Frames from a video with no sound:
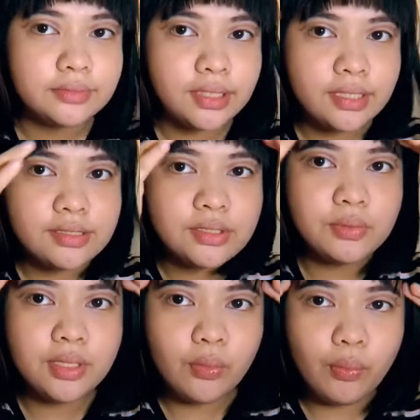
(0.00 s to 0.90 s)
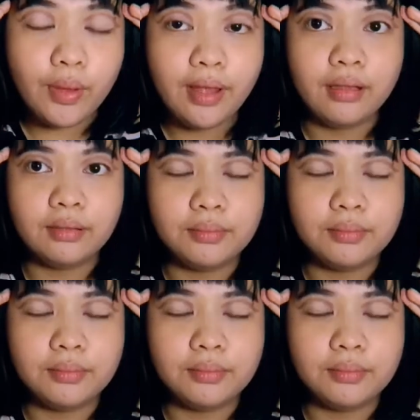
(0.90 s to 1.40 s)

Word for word: Did I do it well?